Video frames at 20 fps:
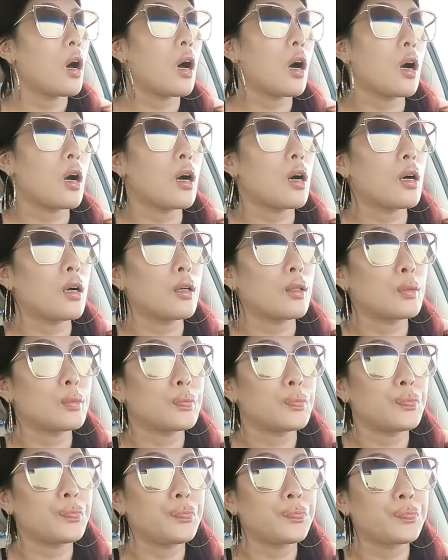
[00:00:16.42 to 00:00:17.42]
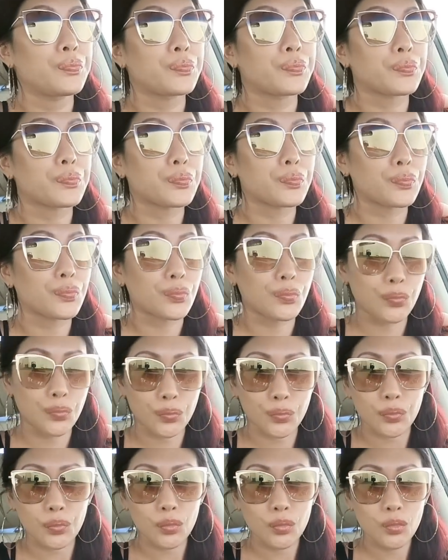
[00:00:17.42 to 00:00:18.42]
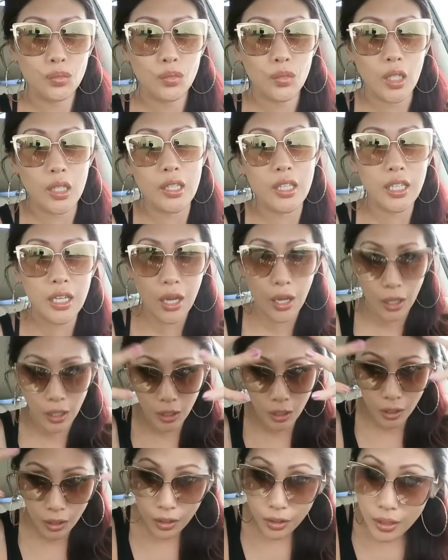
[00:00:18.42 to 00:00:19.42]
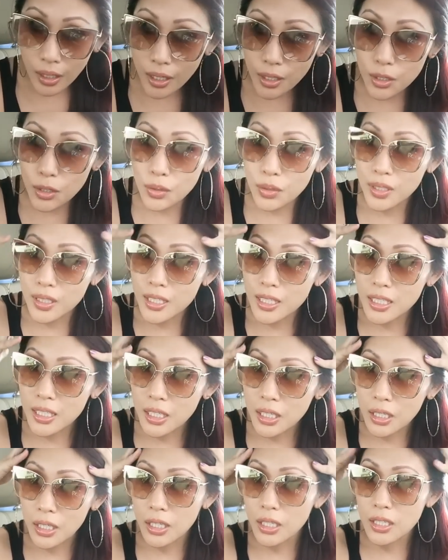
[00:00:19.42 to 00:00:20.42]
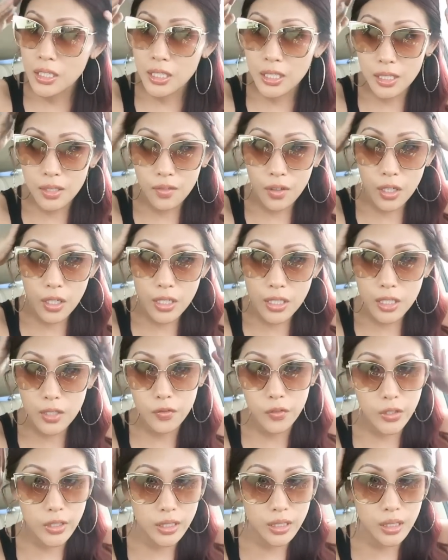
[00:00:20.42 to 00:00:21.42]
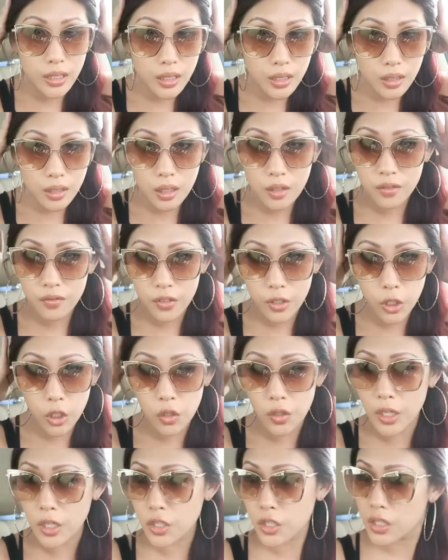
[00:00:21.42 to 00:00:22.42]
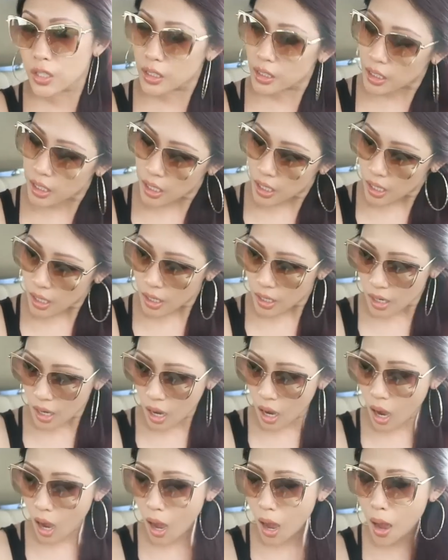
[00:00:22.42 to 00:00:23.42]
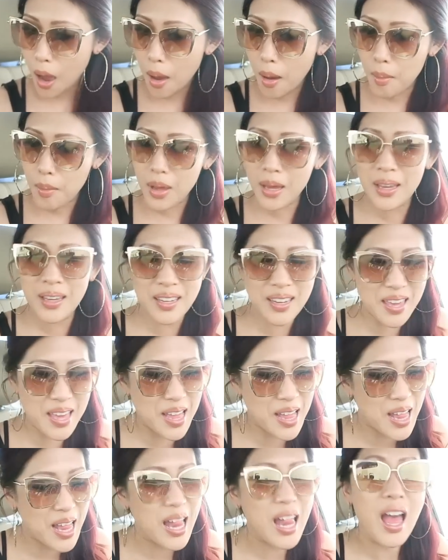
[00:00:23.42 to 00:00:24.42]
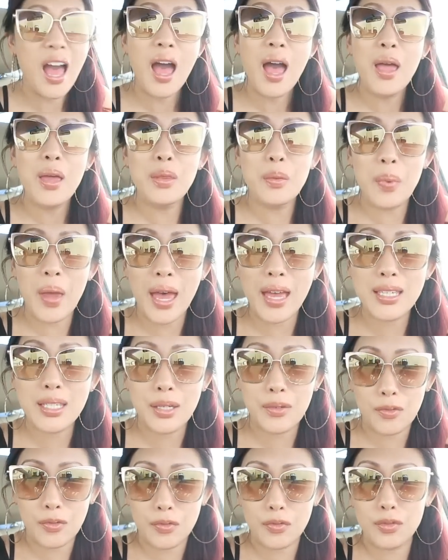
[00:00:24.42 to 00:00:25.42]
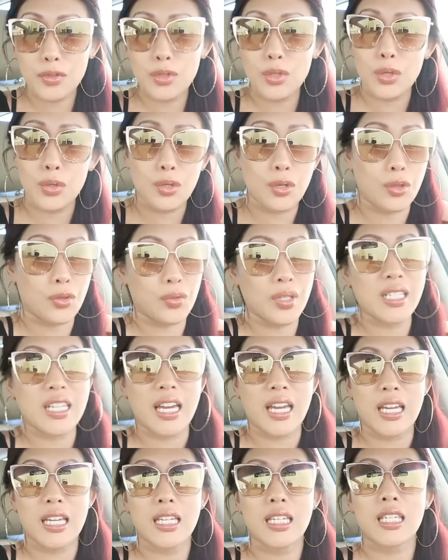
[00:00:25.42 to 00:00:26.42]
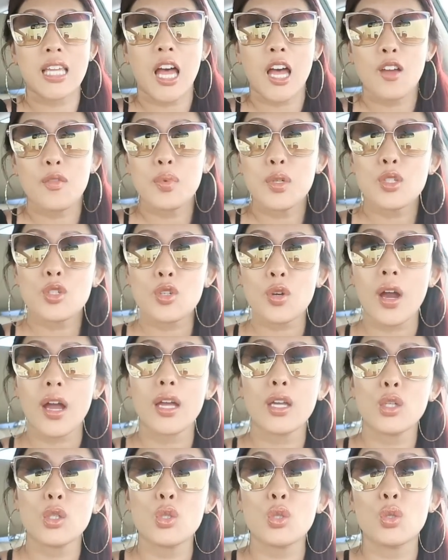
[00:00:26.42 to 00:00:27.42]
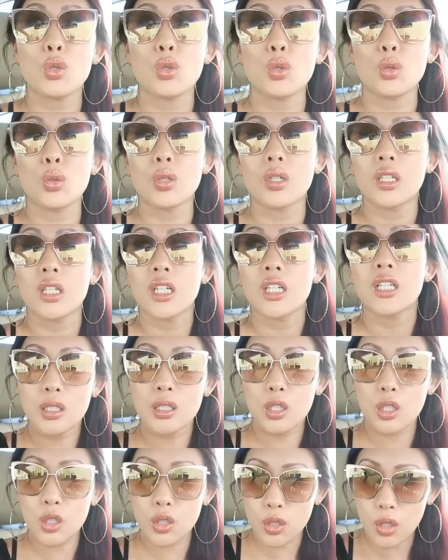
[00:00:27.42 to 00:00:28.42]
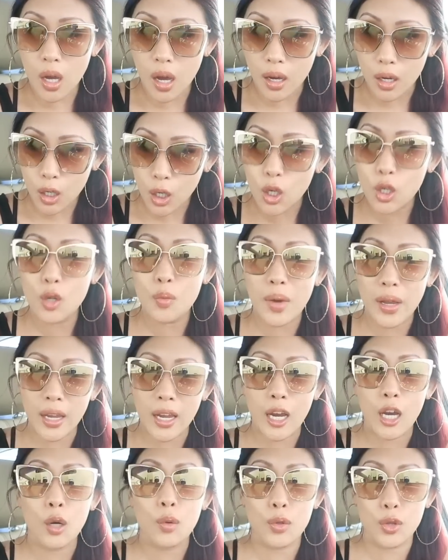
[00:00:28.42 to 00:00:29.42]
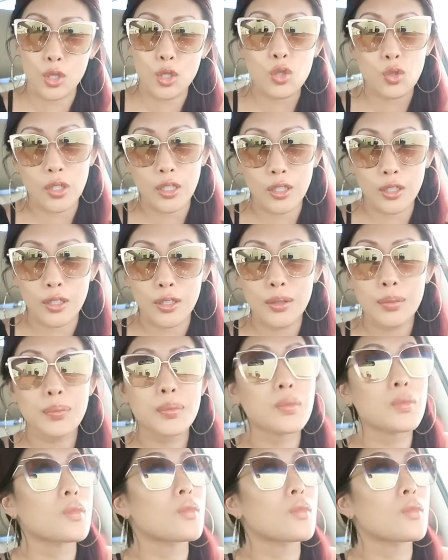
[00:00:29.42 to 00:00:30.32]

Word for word: Um, the hair, as you can see, is in a very different configuration. Um, in the past two to three days, I've been trying to uh, curl my hair with a straightener.